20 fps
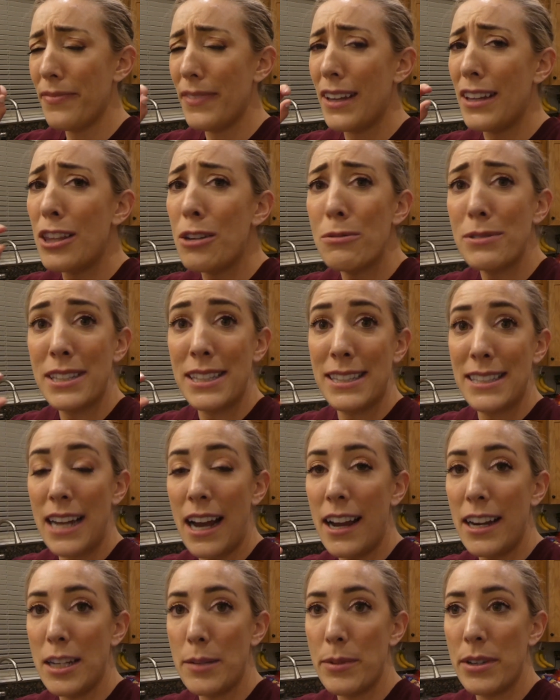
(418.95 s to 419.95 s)
And there was this
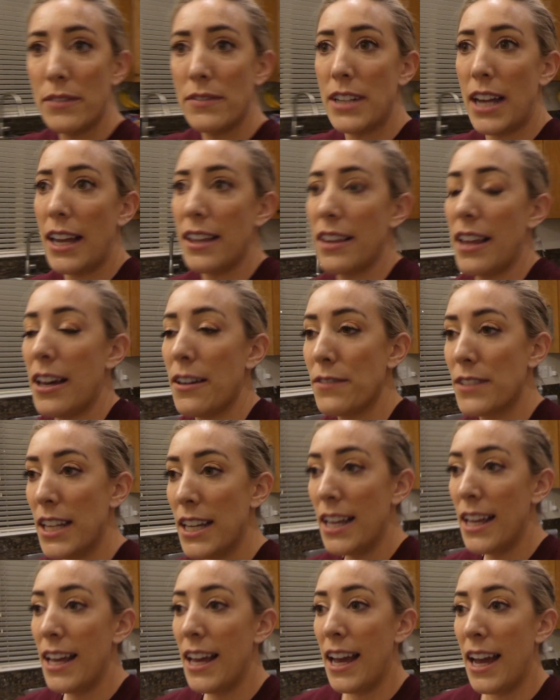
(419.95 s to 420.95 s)
tiny bit of dye left,
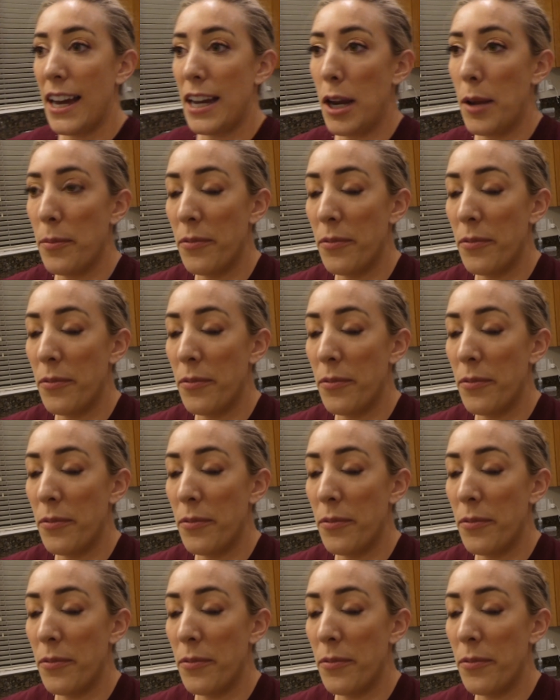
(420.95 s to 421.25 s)
and I